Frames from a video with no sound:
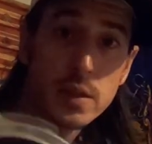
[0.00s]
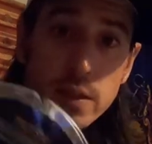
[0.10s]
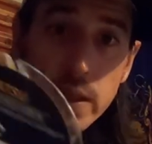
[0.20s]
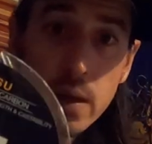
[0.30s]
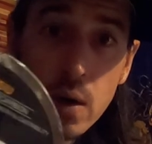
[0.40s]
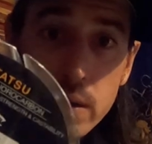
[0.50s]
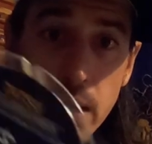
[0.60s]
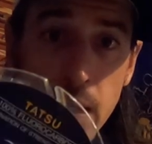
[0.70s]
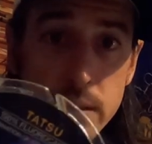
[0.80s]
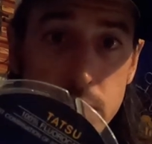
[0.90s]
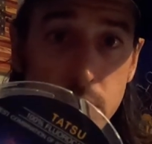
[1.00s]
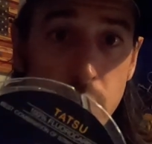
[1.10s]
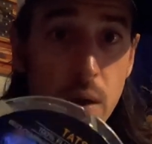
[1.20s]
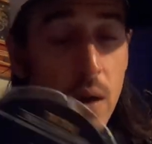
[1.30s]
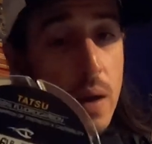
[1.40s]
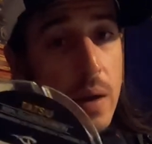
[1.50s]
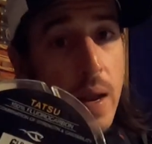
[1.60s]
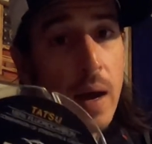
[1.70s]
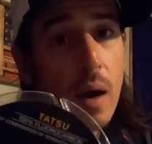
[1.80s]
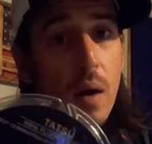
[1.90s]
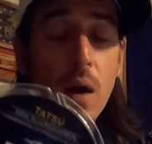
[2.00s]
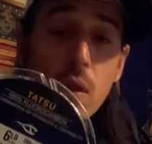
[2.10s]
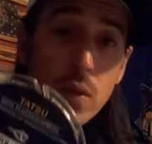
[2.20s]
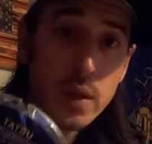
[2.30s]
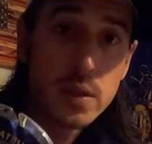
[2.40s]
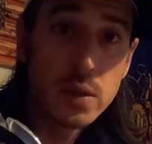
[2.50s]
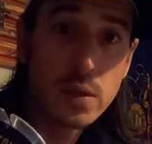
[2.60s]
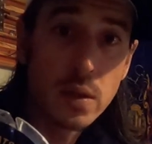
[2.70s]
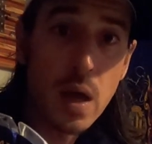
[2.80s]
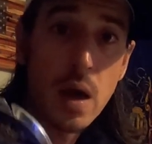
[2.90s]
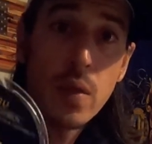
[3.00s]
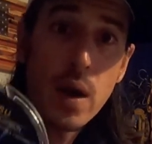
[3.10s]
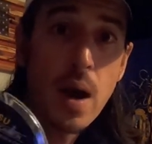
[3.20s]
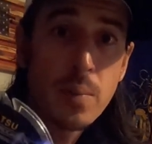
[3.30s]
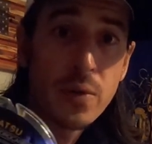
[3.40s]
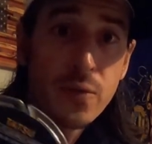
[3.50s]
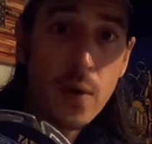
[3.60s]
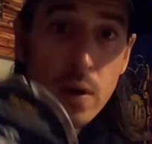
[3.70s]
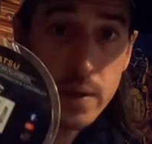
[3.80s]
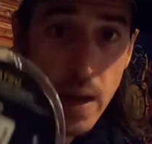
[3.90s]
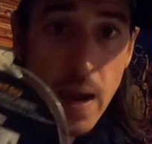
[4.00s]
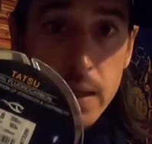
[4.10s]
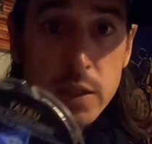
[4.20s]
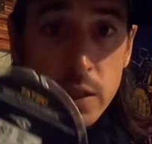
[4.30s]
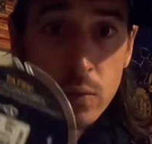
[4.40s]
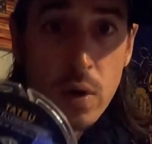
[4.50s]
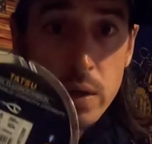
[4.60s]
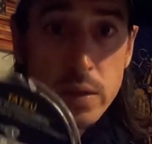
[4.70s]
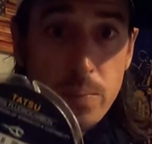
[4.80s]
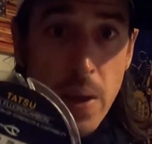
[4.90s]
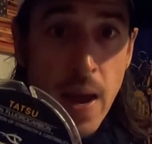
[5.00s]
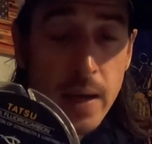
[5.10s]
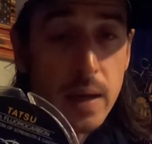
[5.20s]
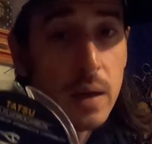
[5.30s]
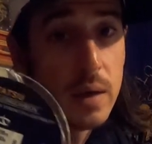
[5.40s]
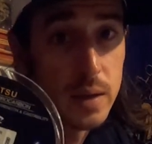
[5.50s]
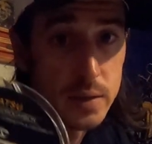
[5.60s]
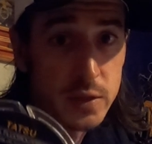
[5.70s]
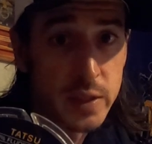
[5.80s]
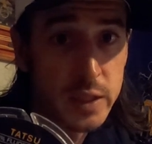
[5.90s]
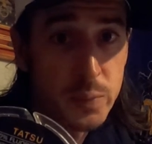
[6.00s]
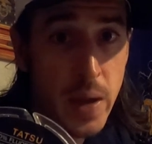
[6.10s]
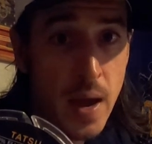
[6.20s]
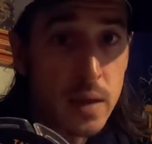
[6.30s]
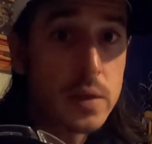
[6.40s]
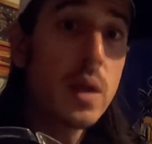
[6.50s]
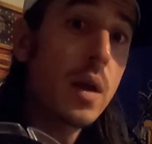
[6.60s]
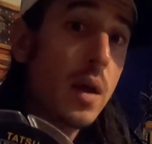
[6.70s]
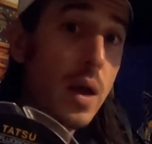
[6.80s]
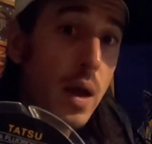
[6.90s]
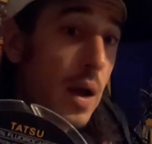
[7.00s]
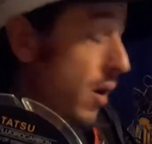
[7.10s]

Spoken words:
a Seaguar Tatsu. Now, this is the line that I prefer to actually run as a backing. It's 6 pounds, and I